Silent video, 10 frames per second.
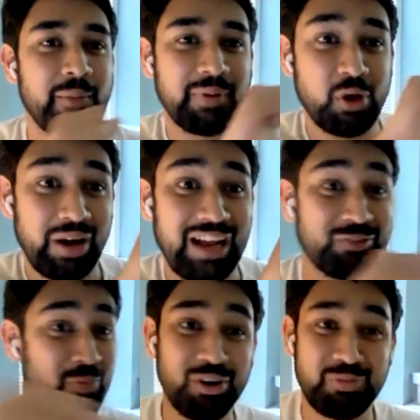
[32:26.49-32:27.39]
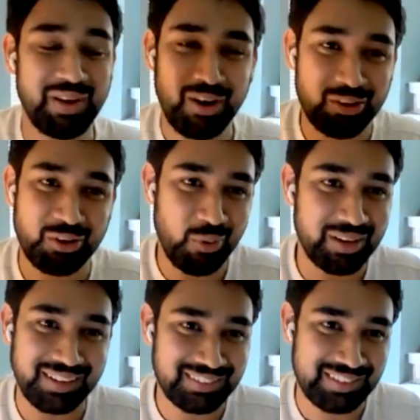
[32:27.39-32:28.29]
But your exports were not growing
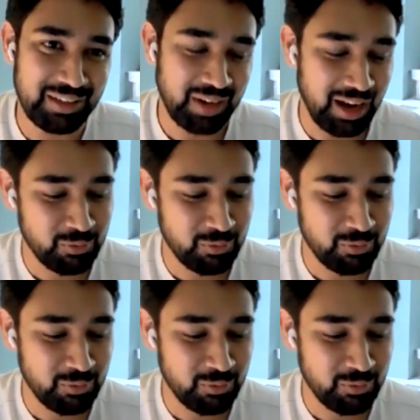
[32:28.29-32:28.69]
at the same time.